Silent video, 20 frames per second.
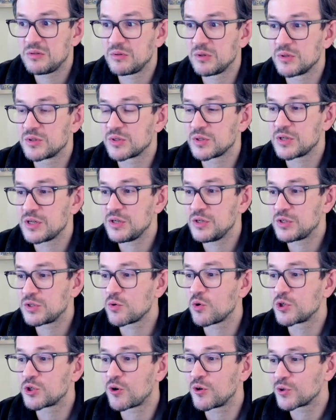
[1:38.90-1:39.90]
It's okay.
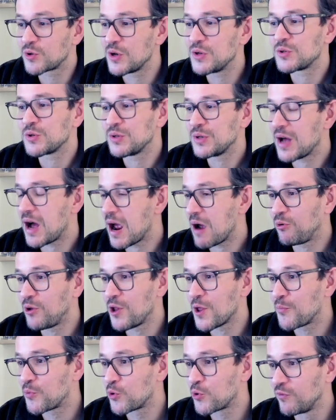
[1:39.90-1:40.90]
So I
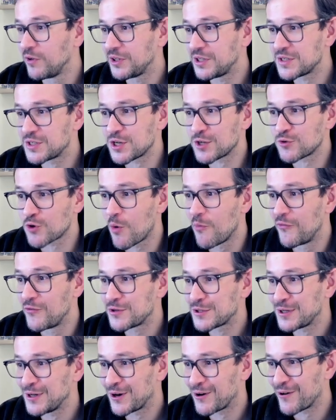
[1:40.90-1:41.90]
won't prove it. It's just
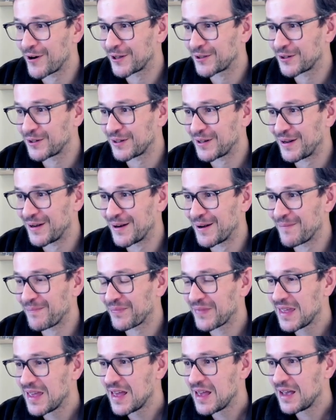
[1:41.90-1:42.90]
obviously correct
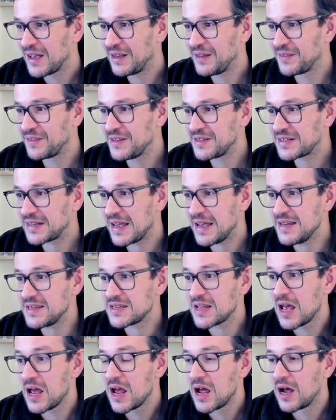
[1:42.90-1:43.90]
in this
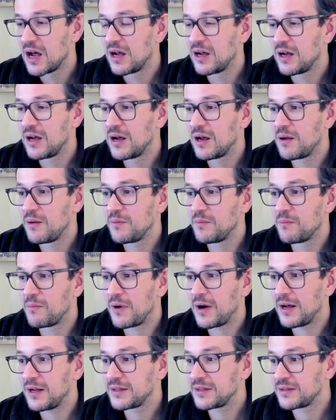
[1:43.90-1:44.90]
case.
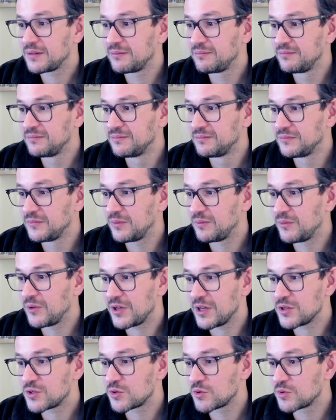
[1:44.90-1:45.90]
But
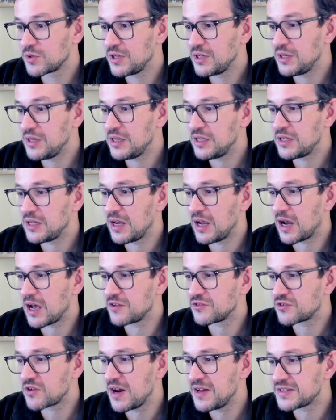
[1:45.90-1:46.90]
okay, so the
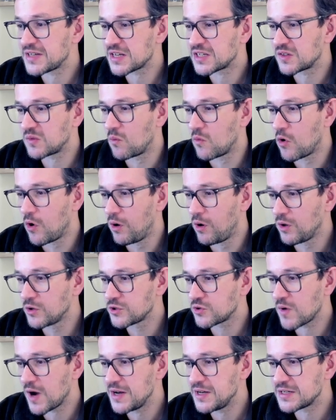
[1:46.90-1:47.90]
constraints are small,
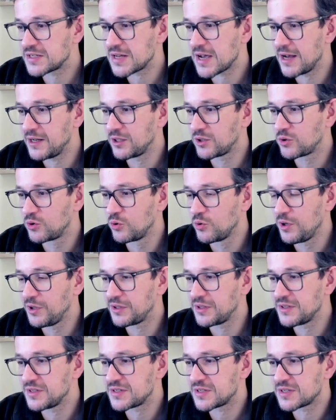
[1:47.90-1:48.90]
so I decided to do
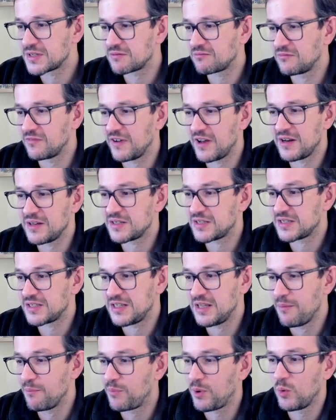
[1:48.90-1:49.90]
it in this very
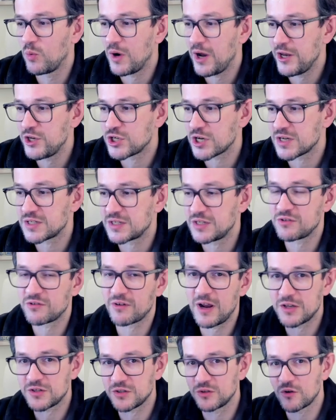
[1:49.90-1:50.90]
simple way, just
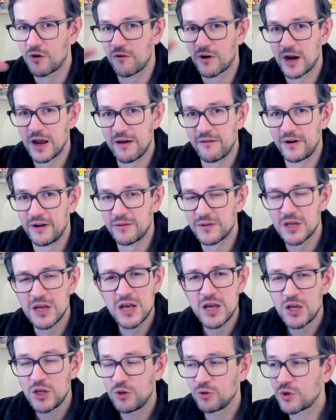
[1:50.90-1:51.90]
iterating over every.
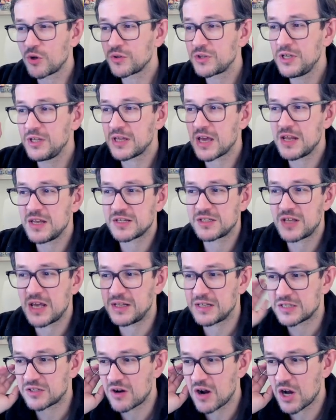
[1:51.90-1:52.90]
You don't need any
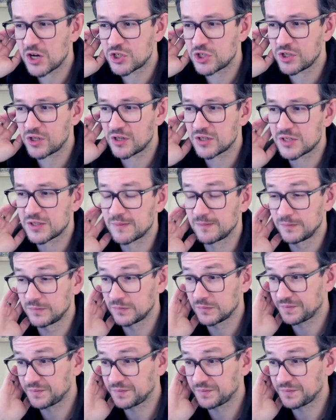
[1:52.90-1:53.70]
data structures